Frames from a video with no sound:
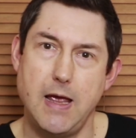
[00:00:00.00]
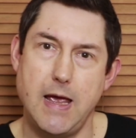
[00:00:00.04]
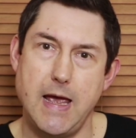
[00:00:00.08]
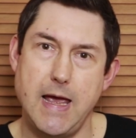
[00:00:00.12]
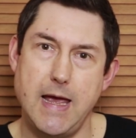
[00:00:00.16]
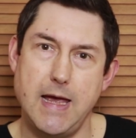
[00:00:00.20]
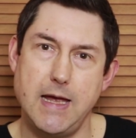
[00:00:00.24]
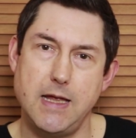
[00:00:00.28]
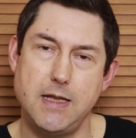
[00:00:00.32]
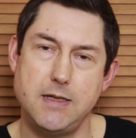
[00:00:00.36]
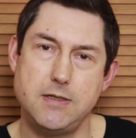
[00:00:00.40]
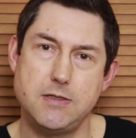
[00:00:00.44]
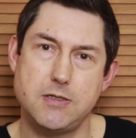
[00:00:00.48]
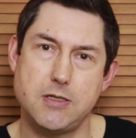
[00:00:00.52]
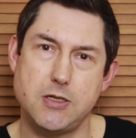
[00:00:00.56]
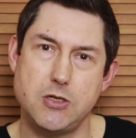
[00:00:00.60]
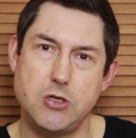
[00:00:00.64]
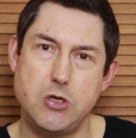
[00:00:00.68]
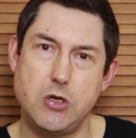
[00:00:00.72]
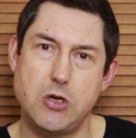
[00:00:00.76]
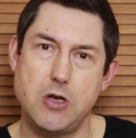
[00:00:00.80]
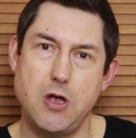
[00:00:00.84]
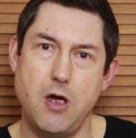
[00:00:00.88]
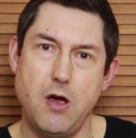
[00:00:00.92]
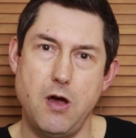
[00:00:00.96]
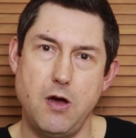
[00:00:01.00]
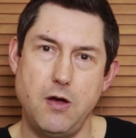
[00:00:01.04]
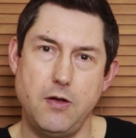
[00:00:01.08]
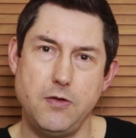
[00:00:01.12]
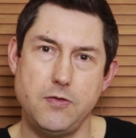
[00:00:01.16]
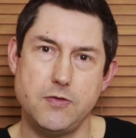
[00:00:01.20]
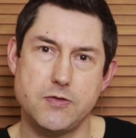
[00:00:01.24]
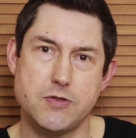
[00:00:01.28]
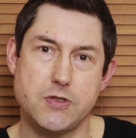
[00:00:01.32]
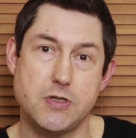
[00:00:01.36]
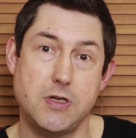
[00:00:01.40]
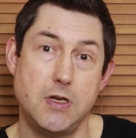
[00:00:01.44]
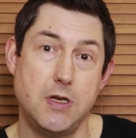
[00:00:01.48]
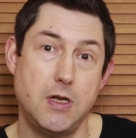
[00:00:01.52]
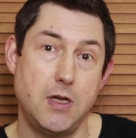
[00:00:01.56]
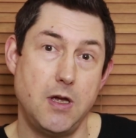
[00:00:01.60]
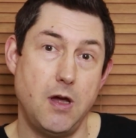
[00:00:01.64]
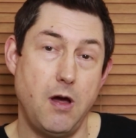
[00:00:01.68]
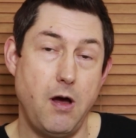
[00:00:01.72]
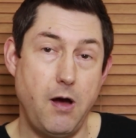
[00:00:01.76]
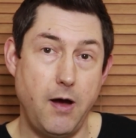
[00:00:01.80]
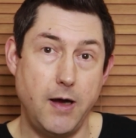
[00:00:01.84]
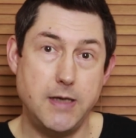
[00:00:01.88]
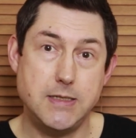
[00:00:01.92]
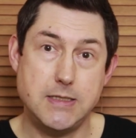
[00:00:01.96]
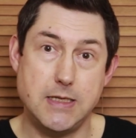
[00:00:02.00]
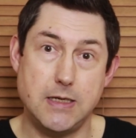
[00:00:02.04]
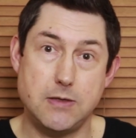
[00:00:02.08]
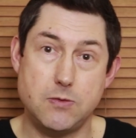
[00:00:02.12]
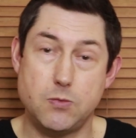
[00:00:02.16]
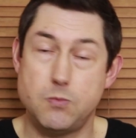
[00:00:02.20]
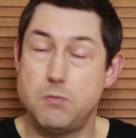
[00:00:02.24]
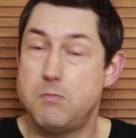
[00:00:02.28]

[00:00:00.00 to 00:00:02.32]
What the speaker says: and you can't hide it